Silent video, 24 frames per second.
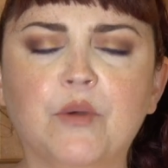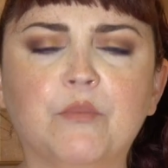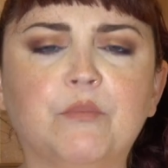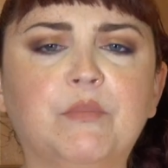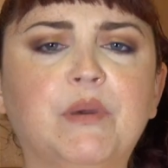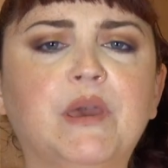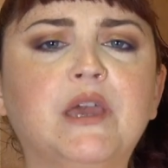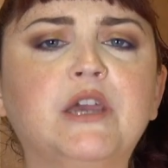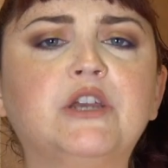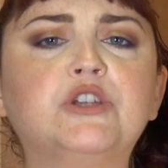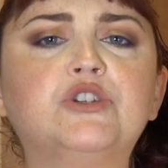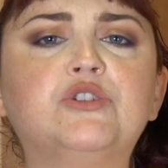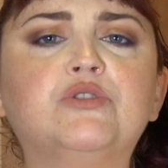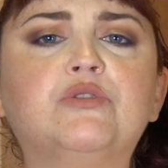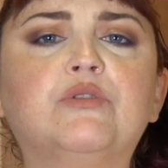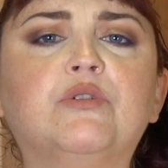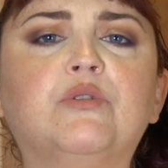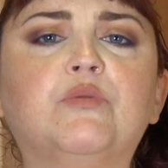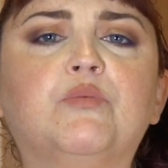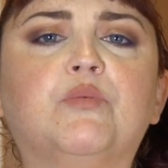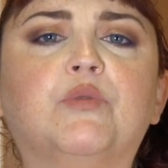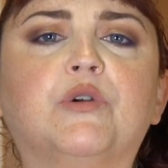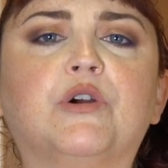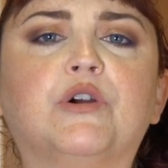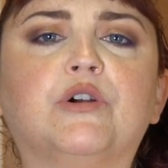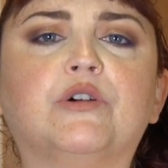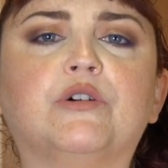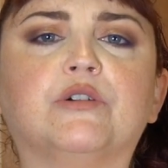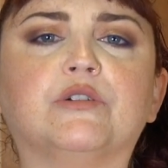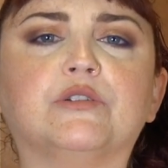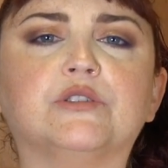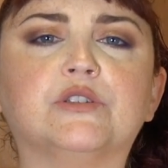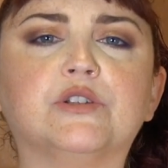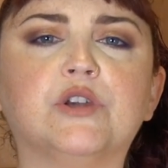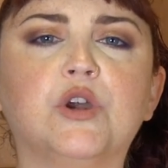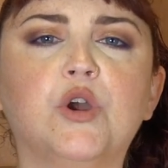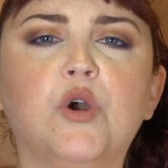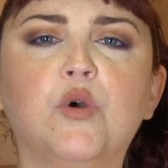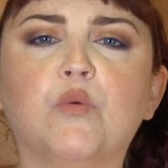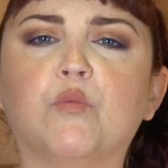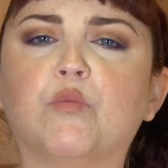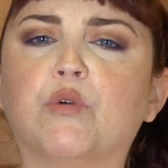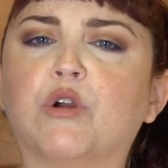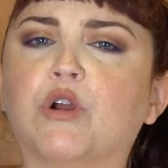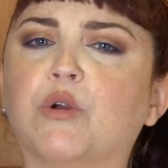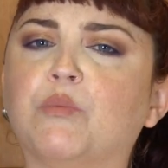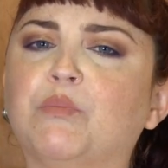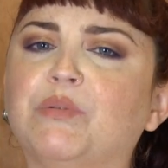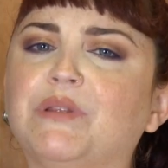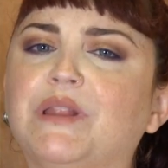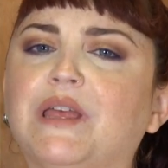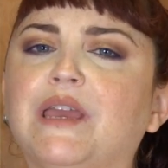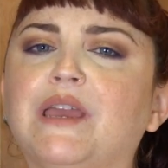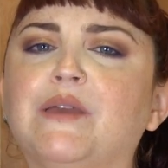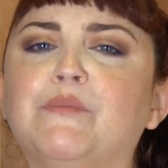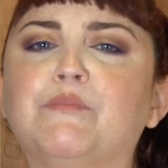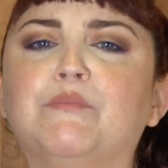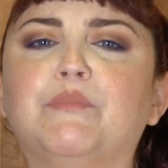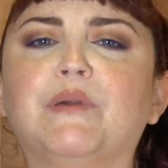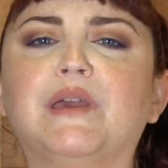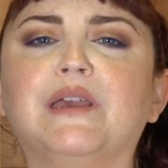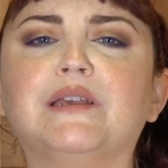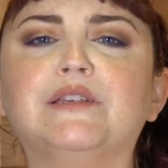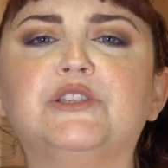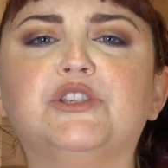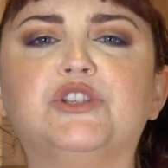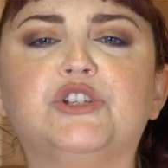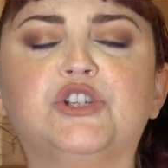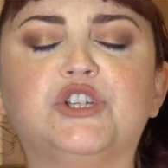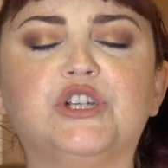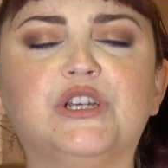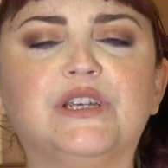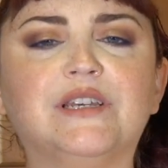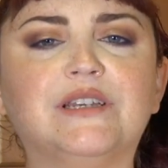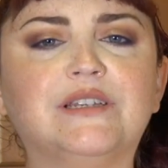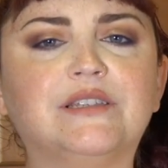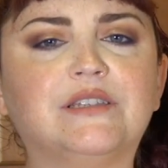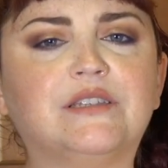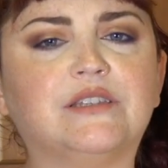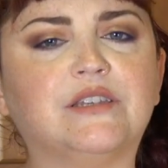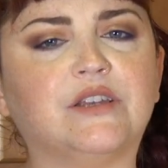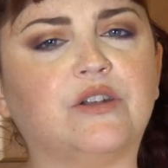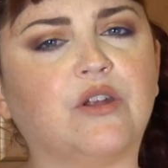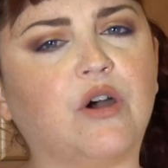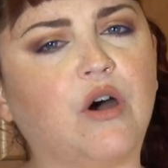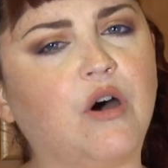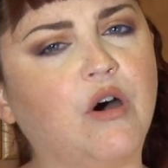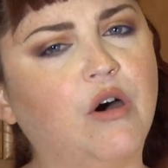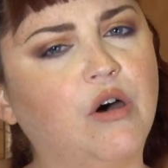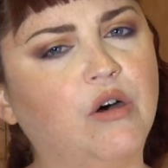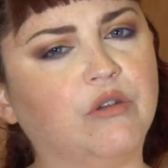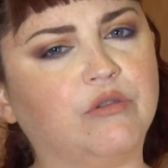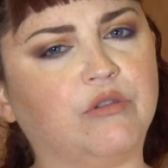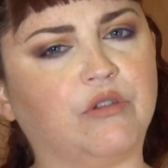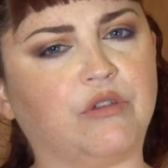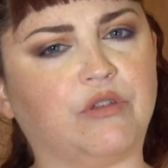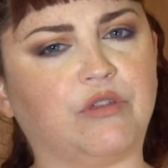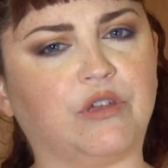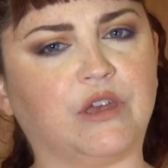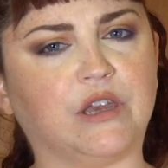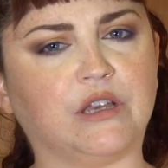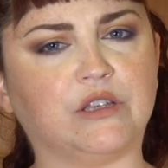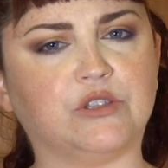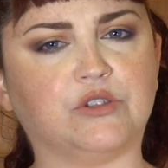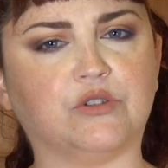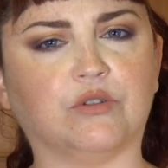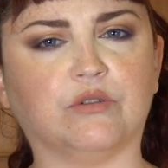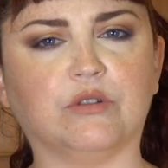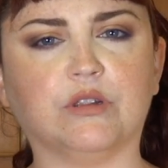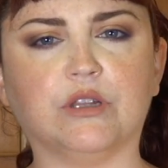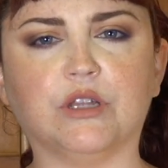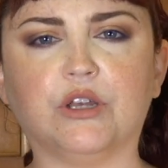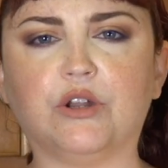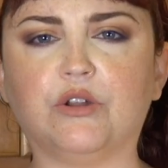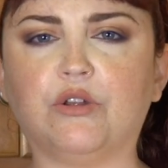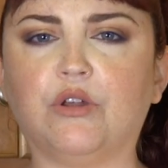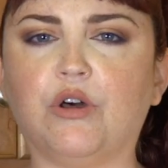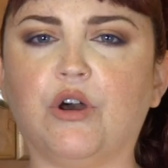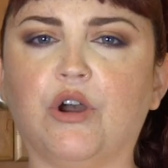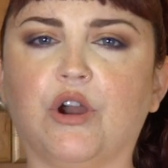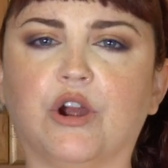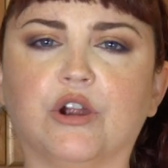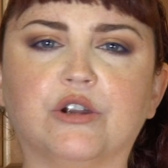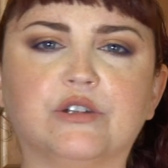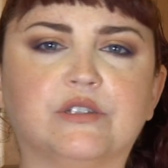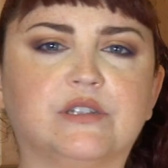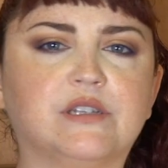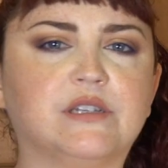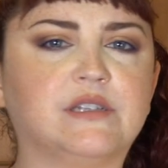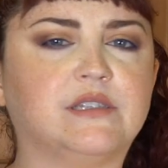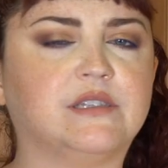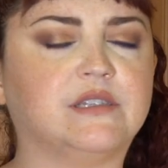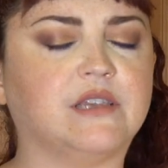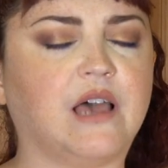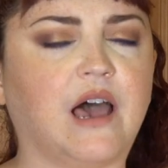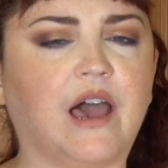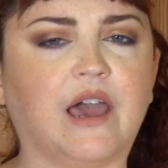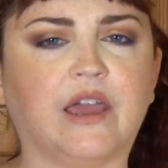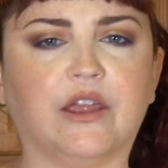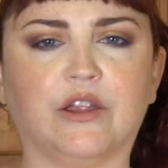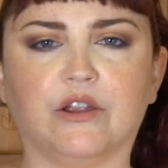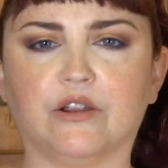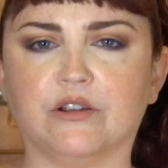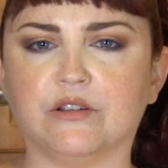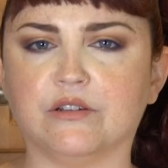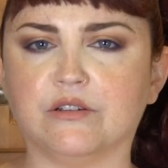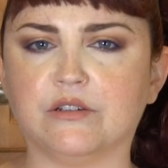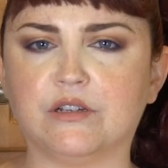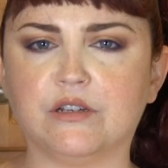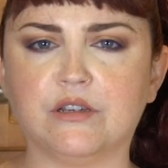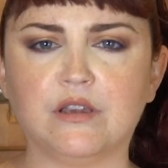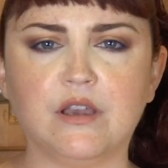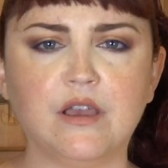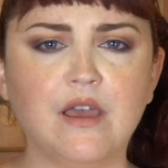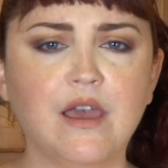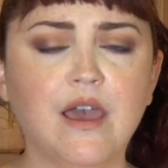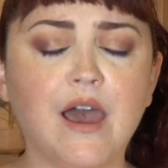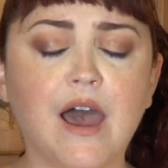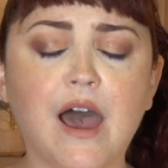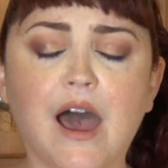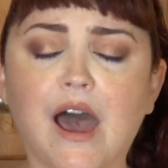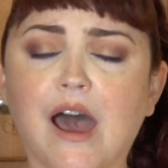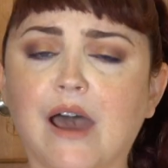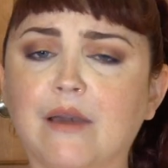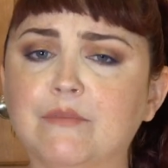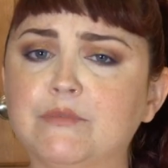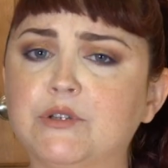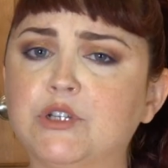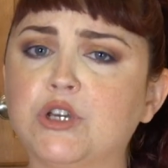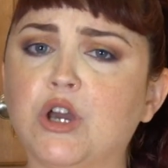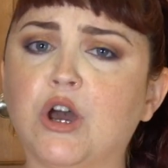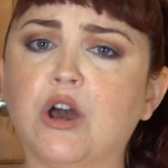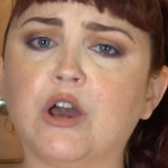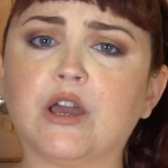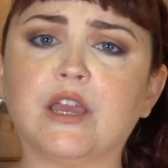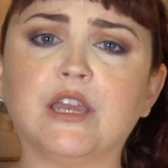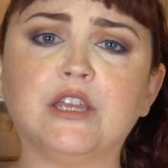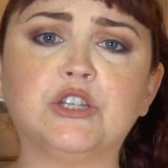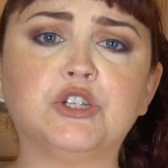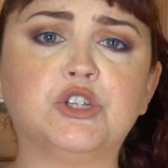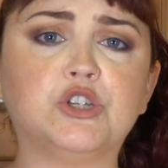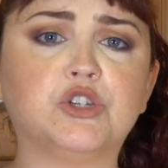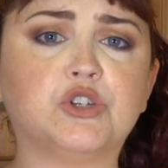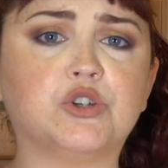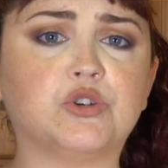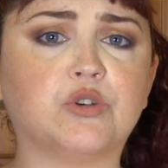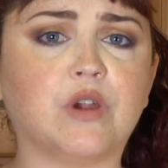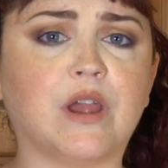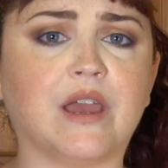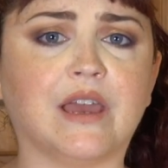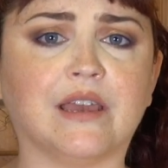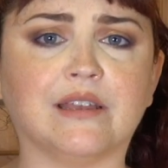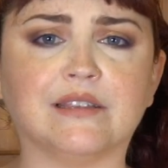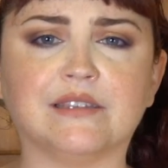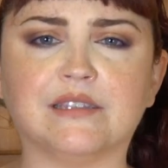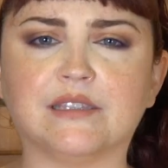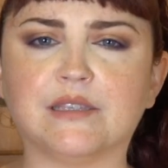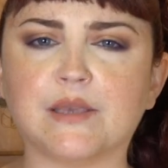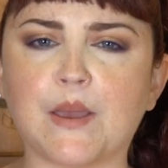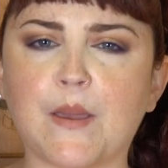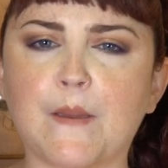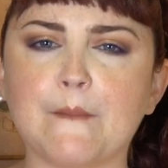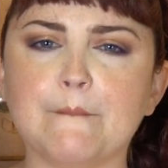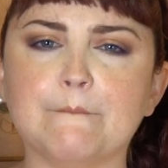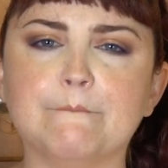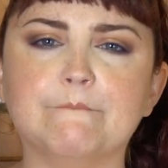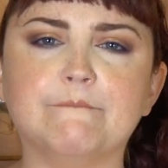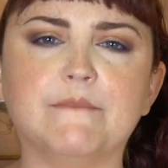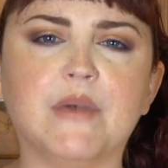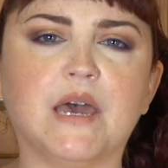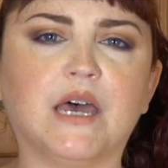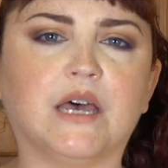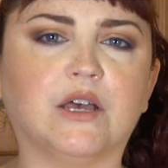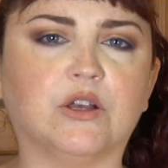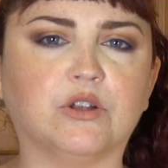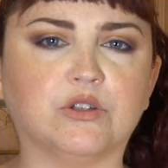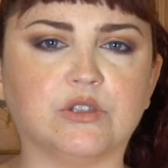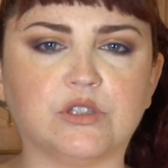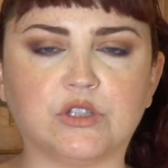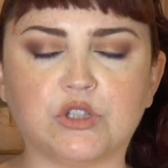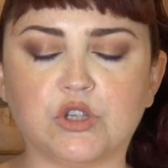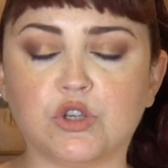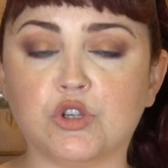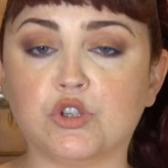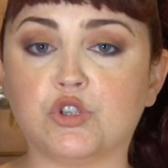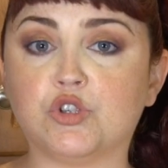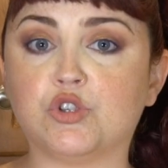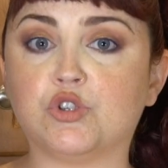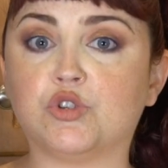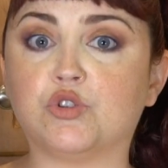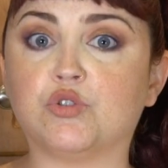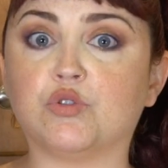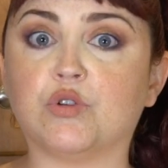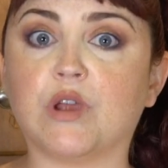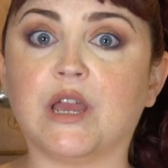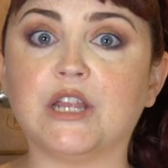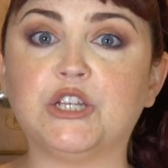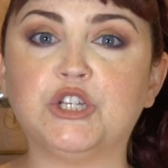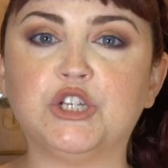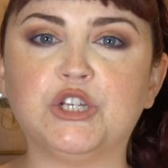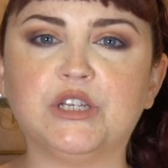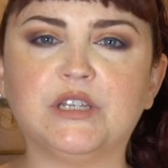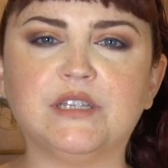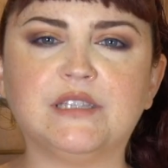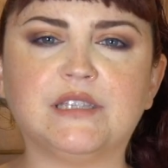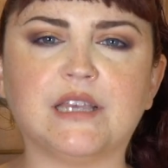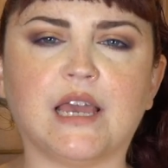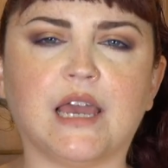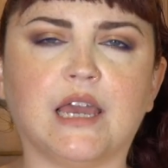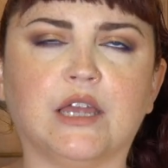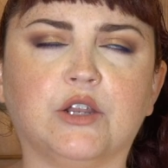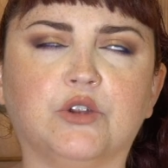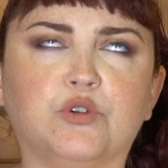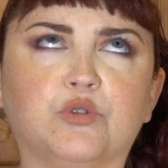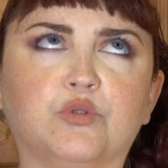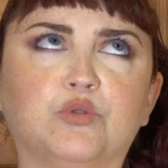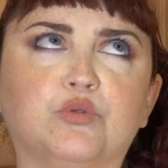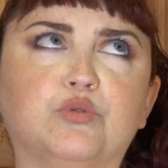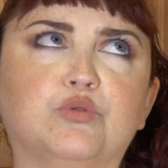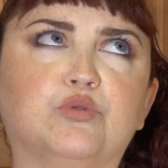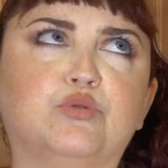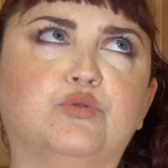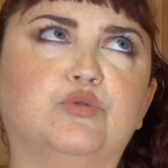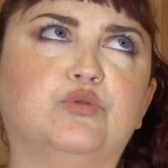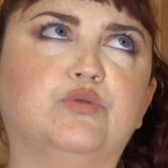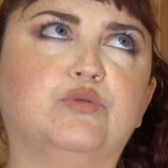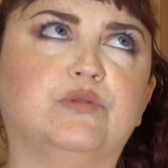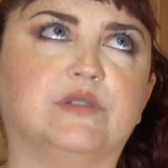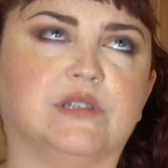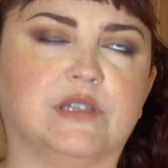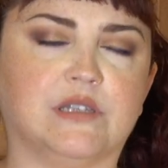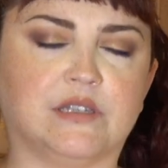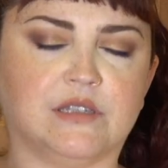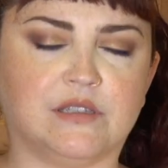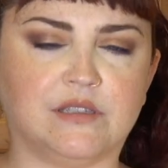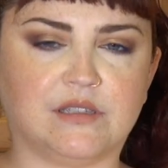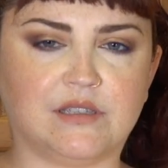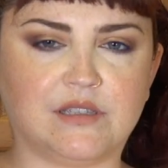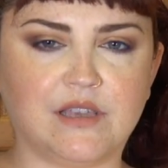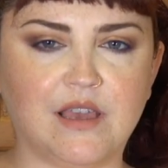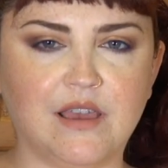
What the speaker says: Picture a world where a plant-based cheese did all the things your little heart desired. I'm talking shreds, melts, stretches, and oozes.